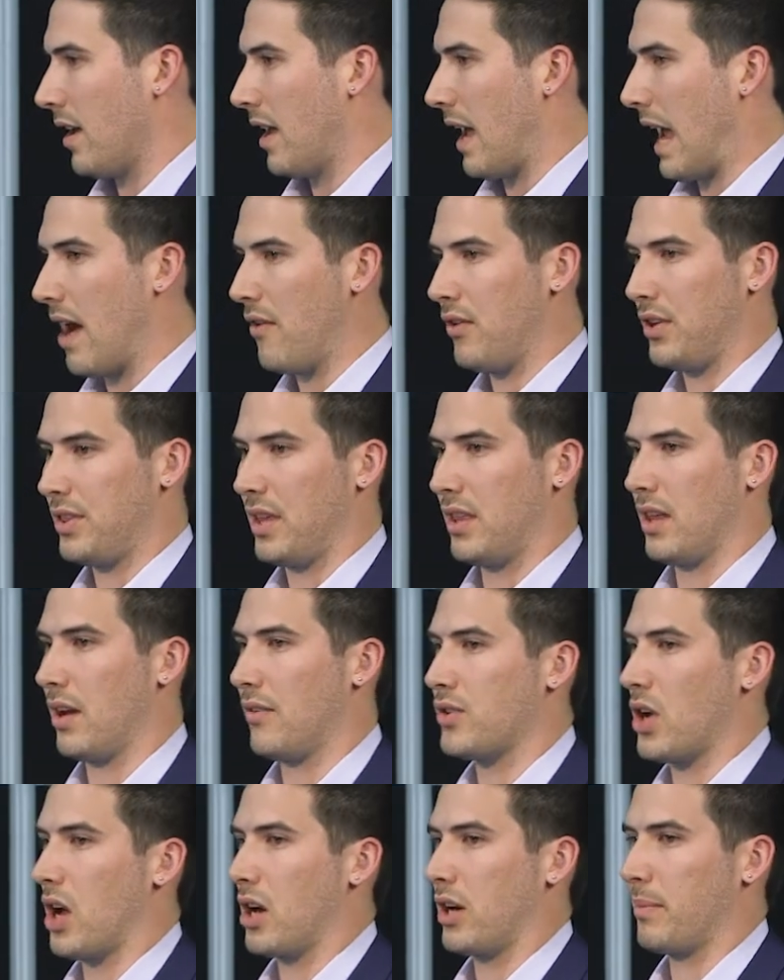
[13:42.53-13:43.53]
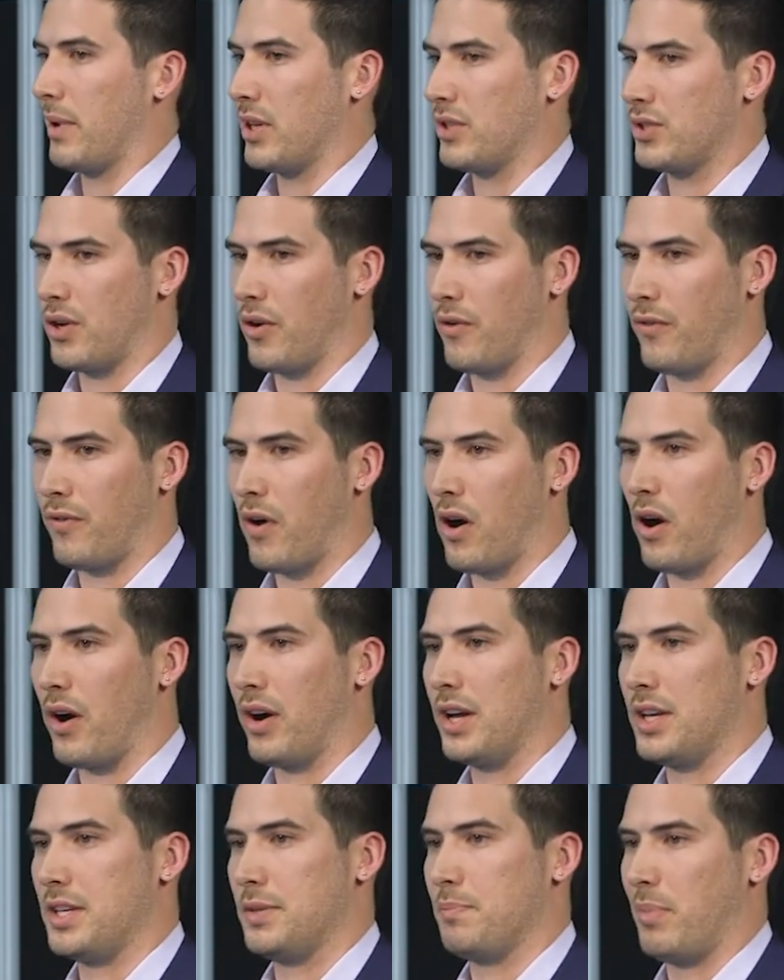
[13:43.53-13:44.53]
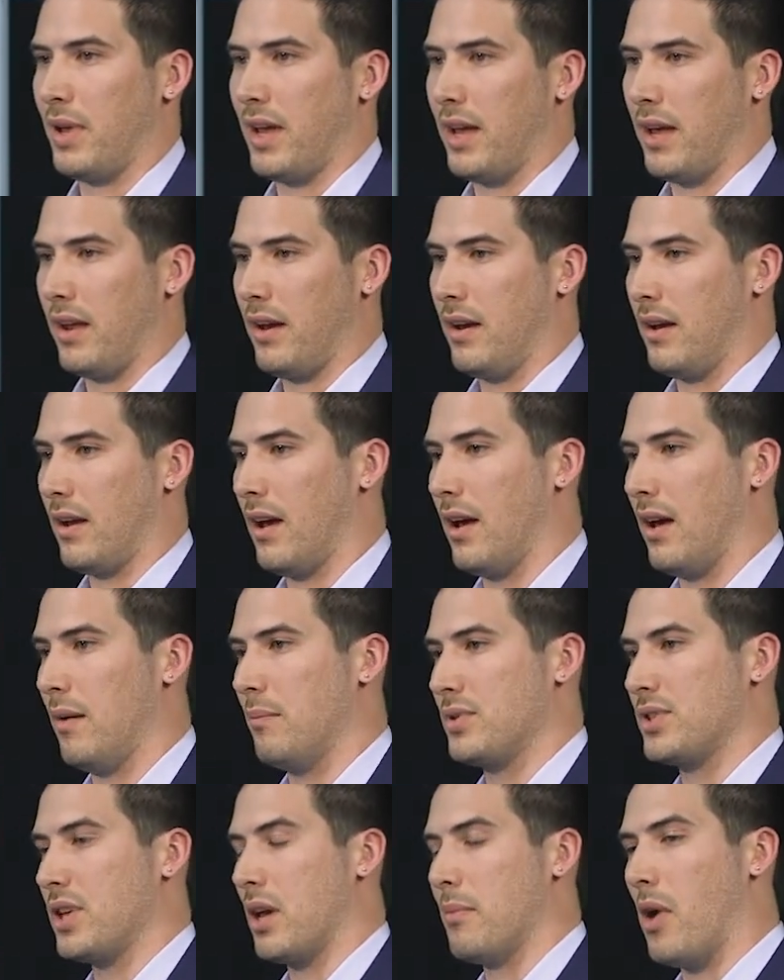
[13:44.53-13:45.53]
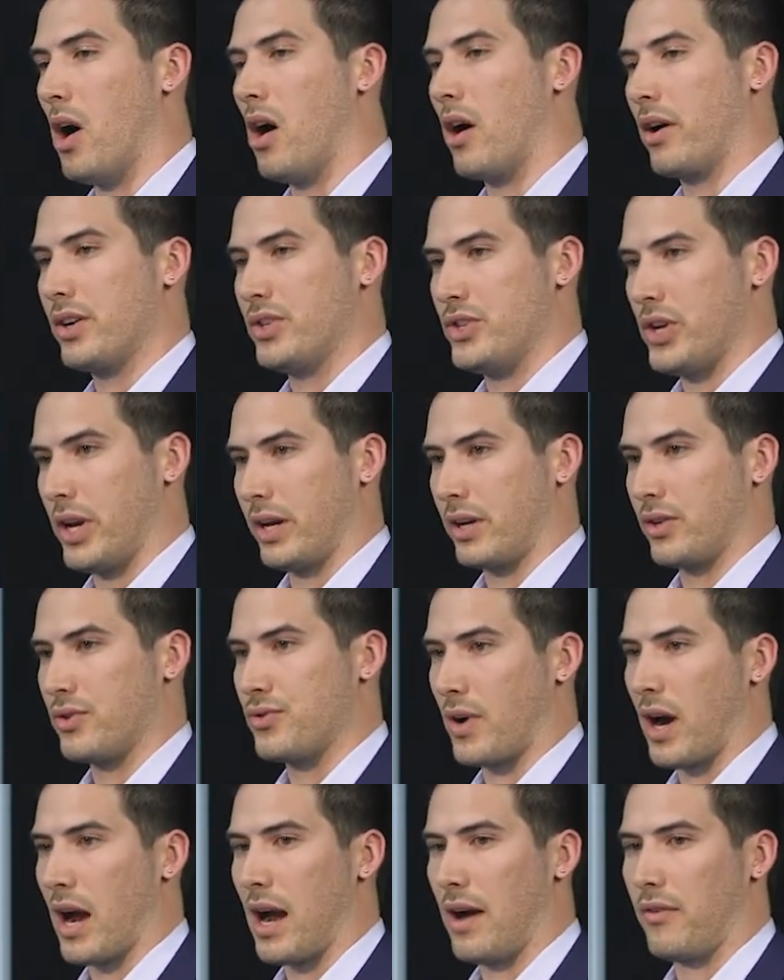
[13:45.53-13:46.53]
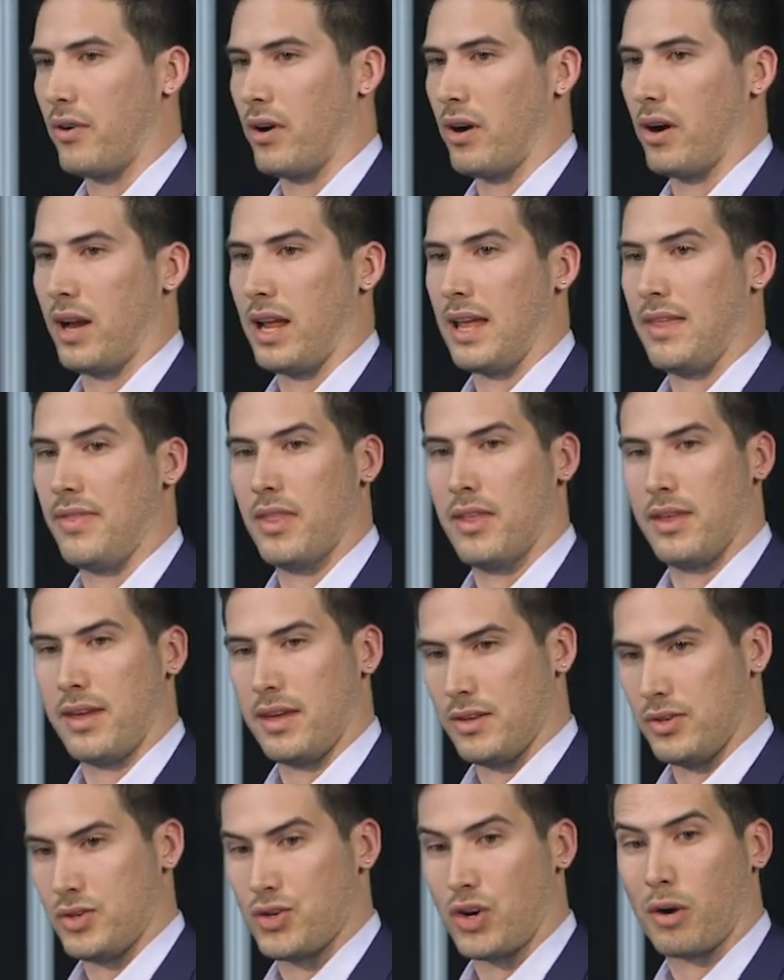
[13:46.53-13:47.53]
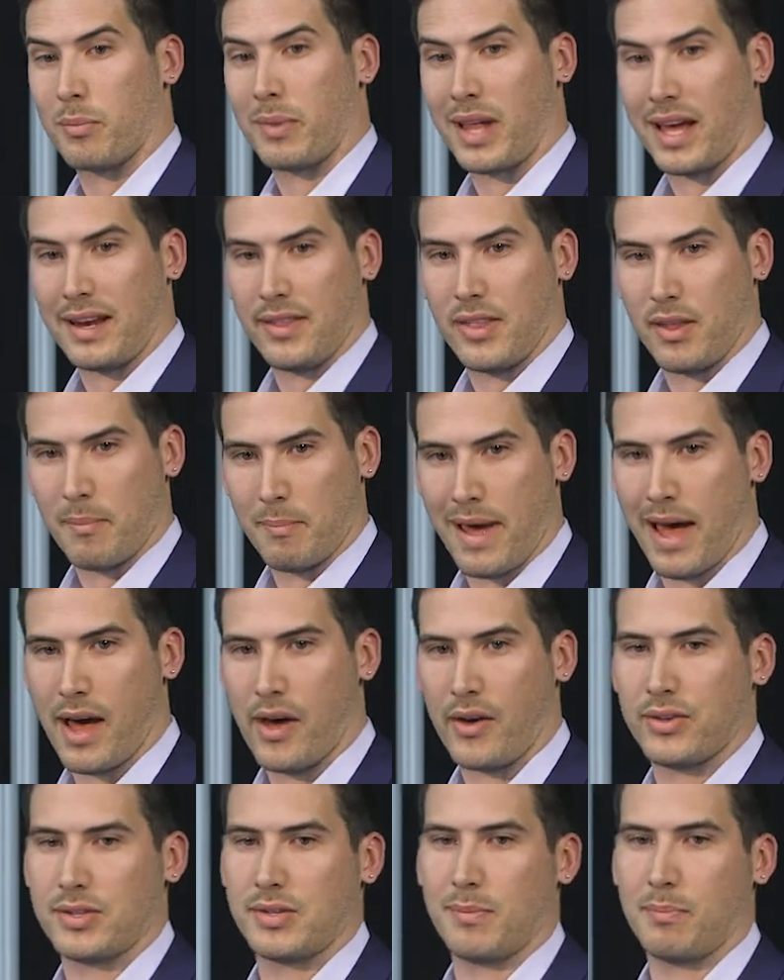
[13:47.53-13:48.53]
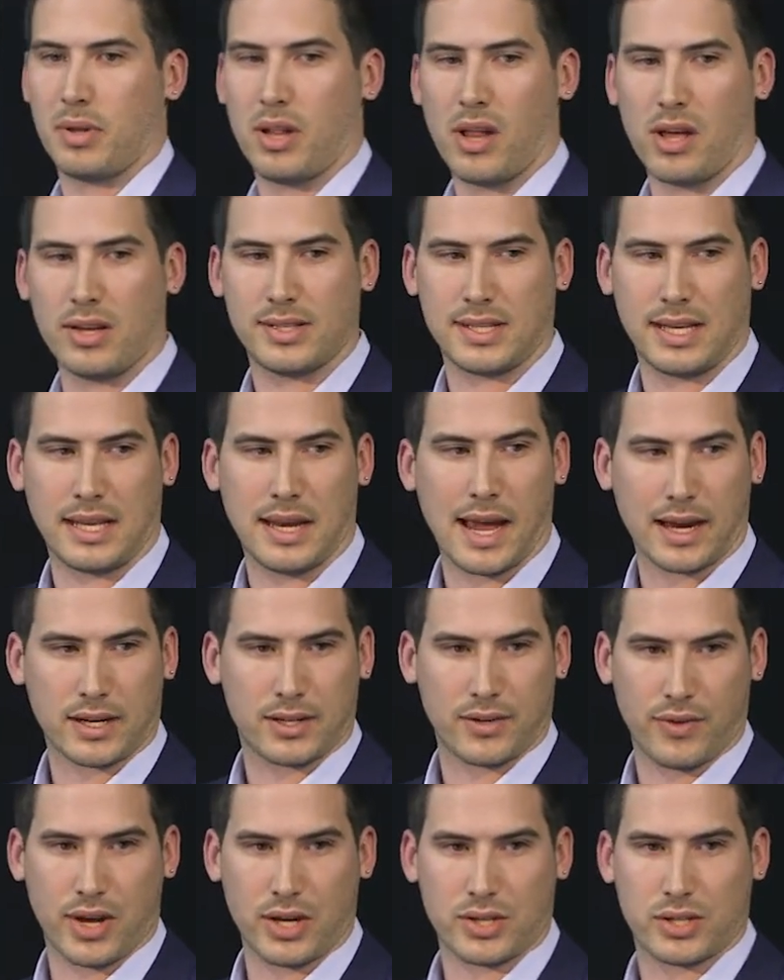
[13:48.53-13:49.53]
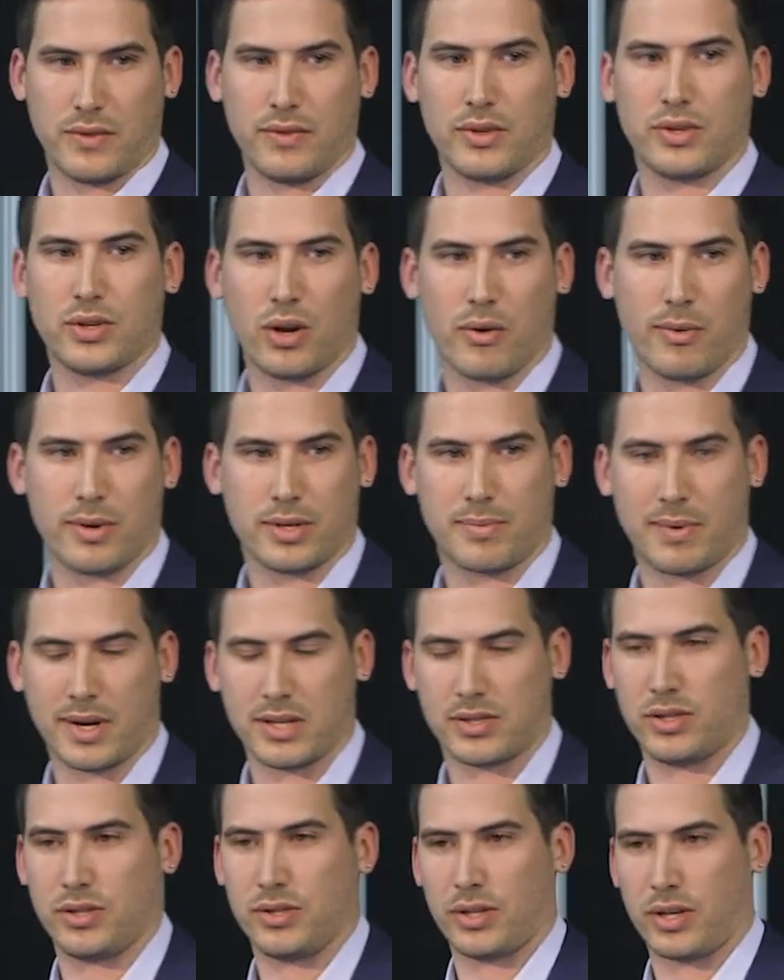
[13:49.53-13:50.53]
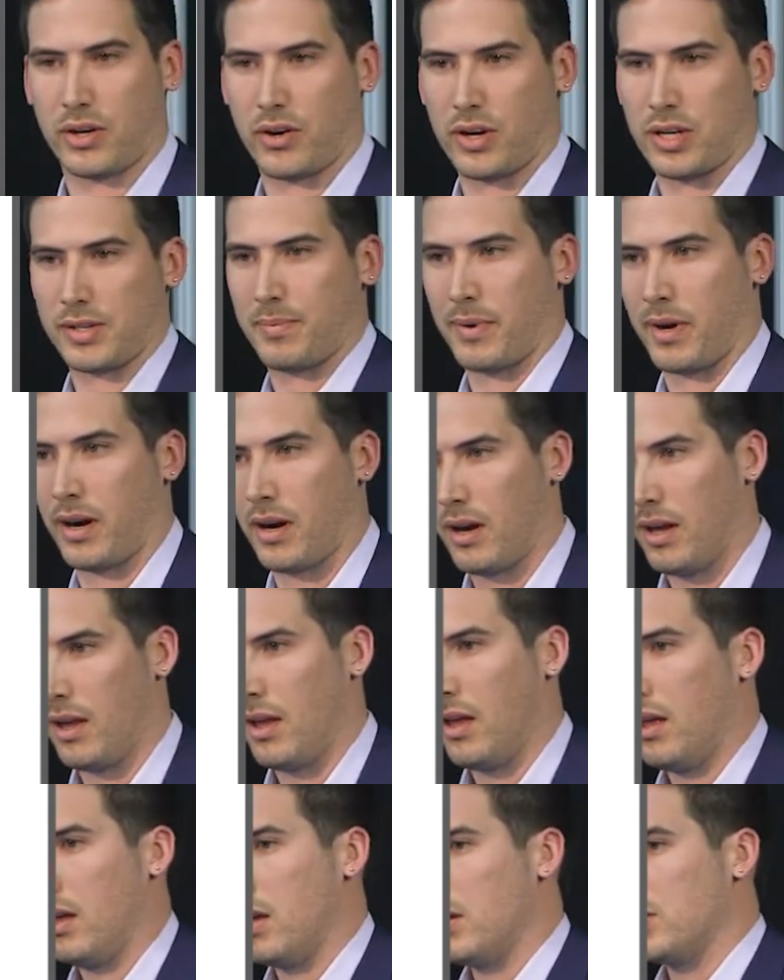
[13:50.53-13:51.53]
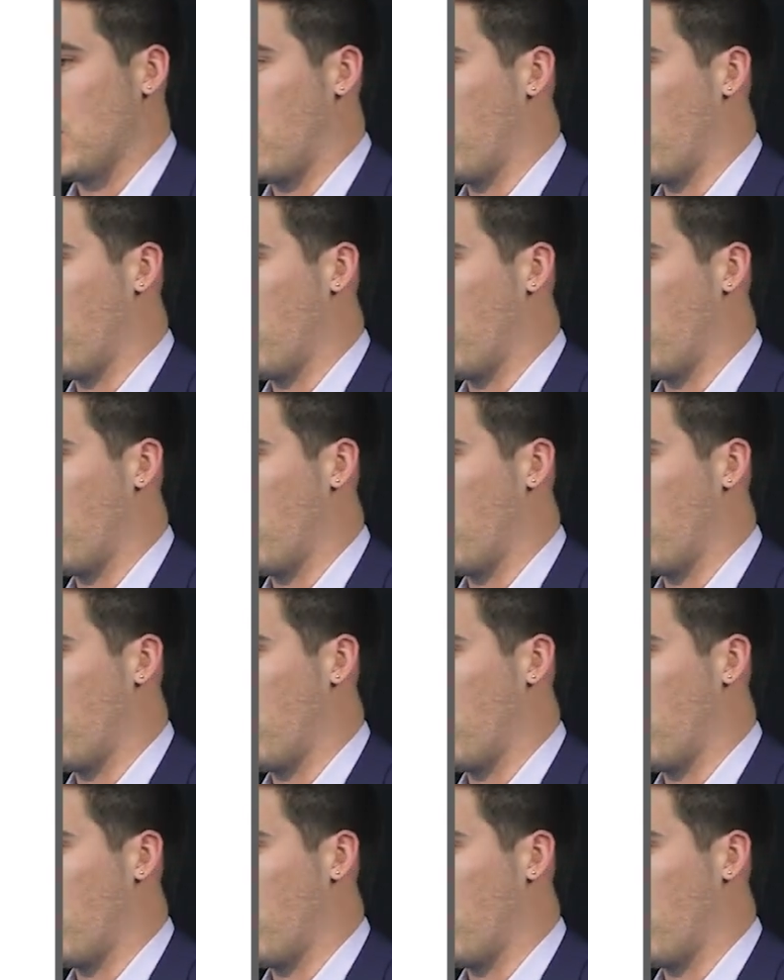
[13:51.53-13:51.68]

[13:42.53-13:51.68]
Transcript: everything that I've talked about so far has been some oncogenic driver in germline in the mouse plus inactivation of a tumor suppressor using CRISPR. So